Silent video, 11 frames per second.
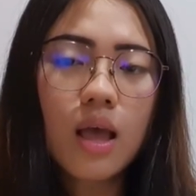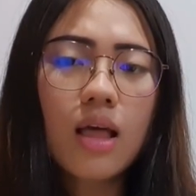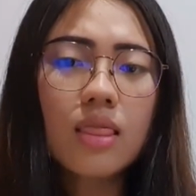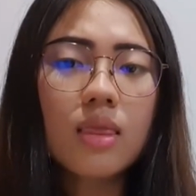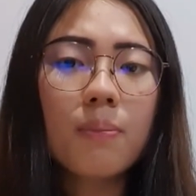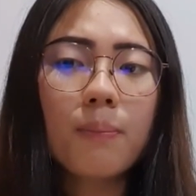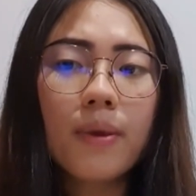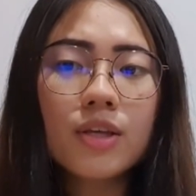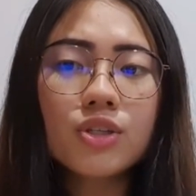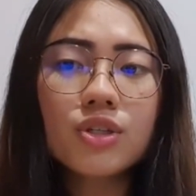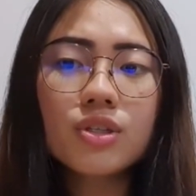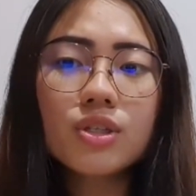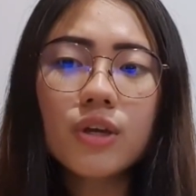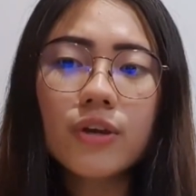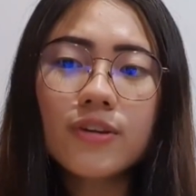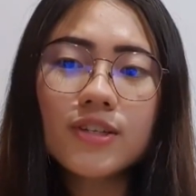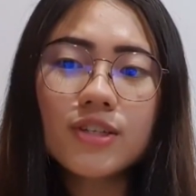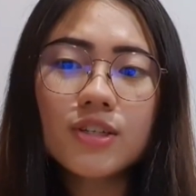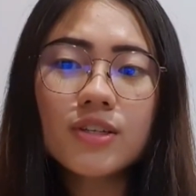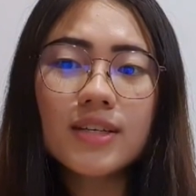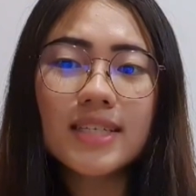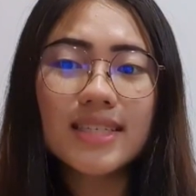The patient's condition
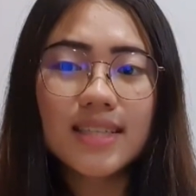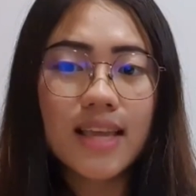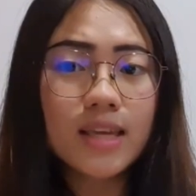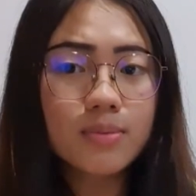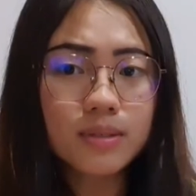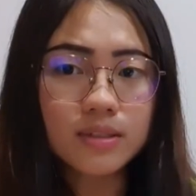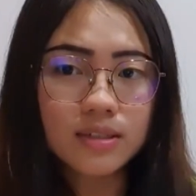is stable,